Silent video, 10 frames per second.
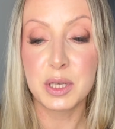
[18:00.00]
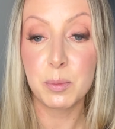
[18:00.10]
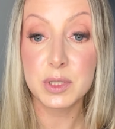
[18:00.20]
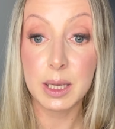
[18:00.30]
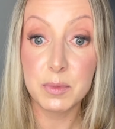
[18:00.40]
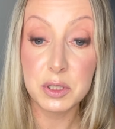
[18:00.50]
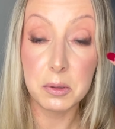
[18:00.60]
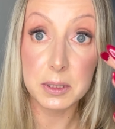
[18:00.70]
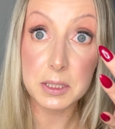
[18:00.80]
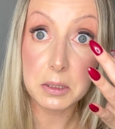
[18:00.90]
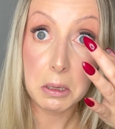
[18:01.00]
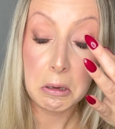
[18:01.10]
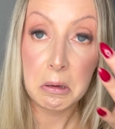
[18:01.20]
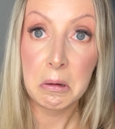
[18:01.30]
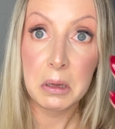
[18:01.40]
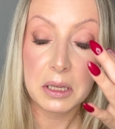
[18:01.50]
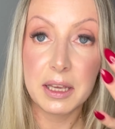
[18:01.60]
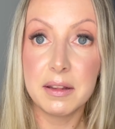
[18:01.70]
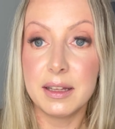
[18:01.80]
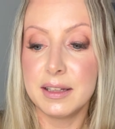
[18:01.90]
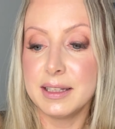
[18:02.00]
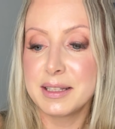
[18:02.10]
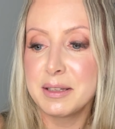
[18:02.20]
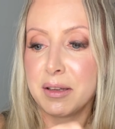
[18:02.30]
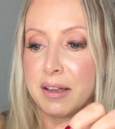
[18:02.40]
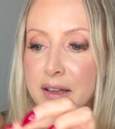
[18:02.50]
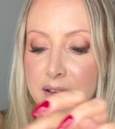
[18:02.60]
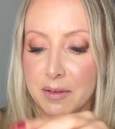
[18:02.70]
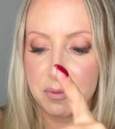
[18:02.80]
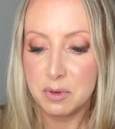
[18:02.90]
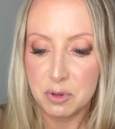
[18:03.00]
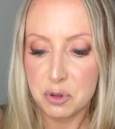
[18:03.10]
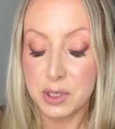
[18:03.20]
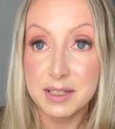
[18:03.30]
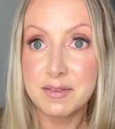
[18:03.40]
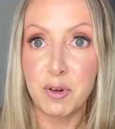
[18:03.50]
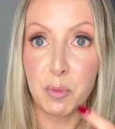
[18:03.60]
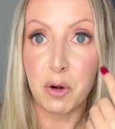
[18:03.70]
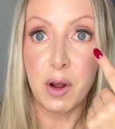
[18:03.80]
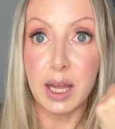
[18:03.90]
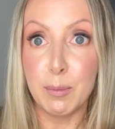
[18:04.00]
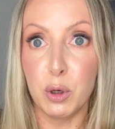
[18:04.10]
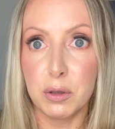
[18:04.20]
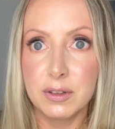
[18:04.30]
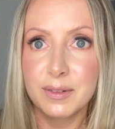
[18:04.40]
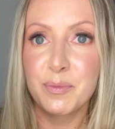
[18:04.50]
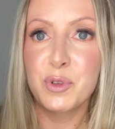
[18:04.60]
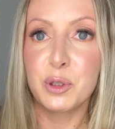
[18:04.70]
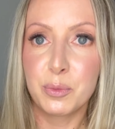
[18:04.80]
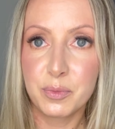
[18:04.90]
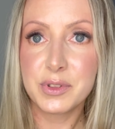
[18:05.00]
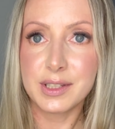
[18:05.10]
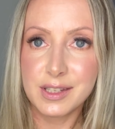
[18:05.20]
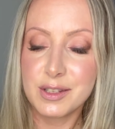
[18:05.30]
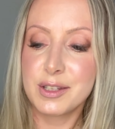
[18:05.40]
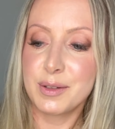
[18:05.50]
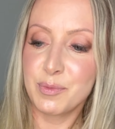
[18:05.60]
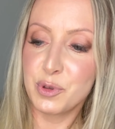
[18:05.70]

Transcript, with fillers: sometimes you are just getting these sheds from your eyeball so just